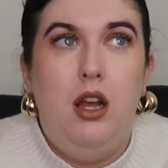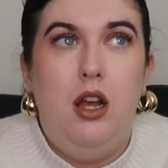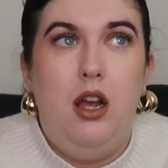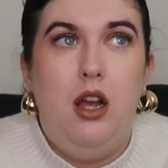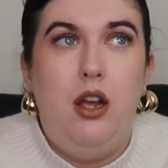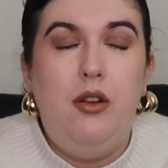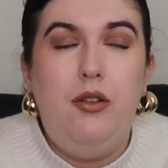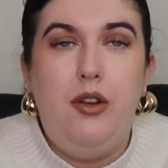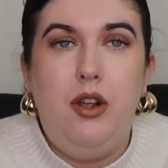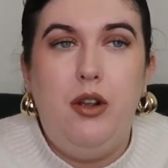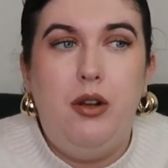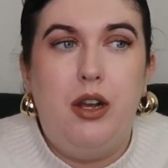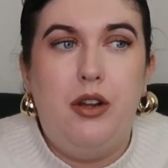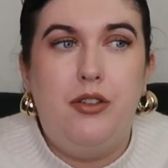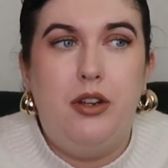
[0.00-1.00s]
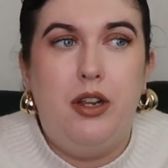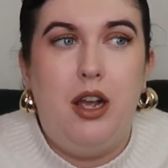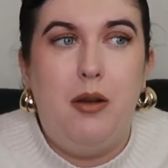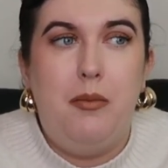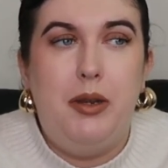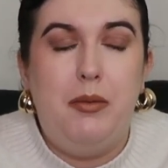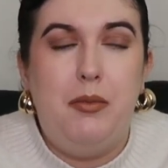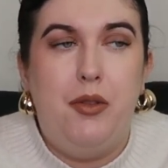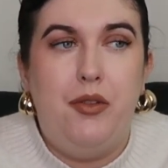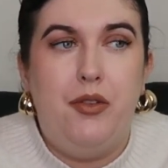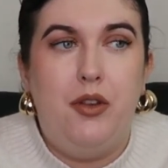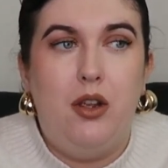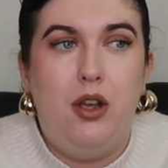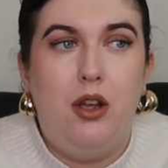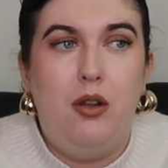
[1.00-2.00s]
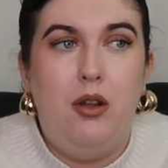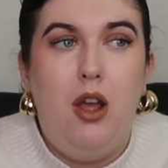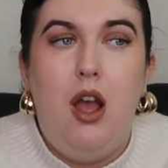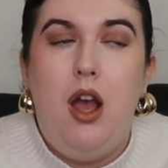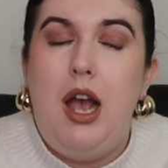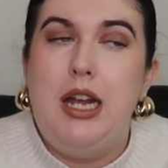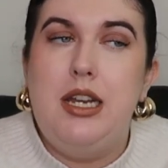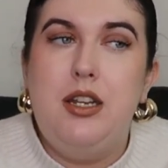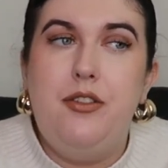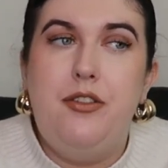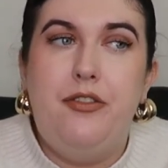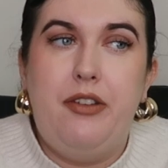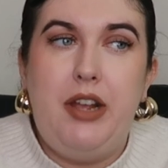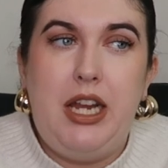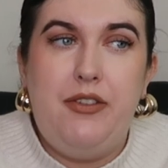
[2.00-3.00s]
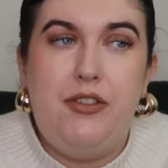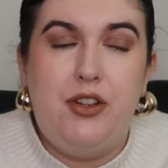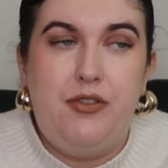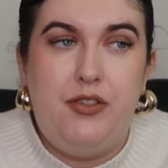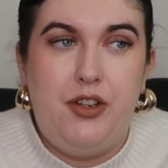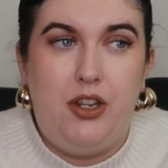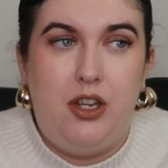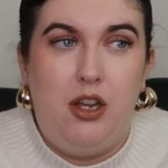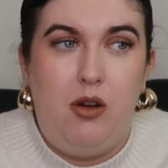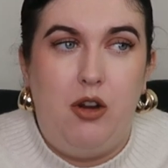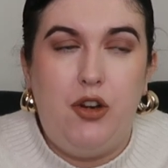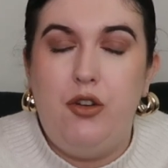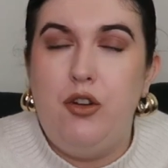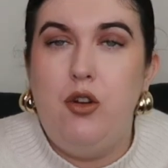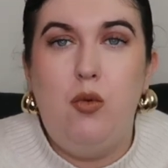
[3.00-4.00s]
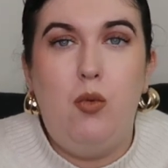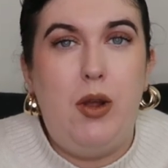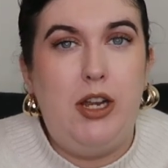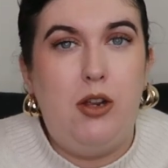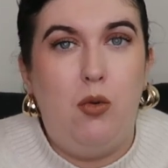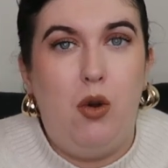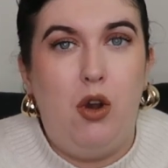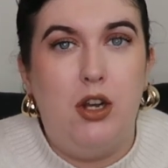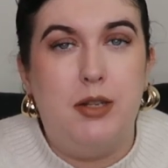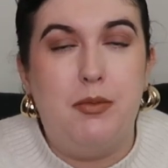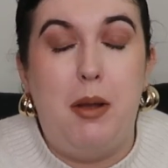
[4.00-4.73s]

I don't know actually how many months ago, I did a favourites video. I don't know when it was.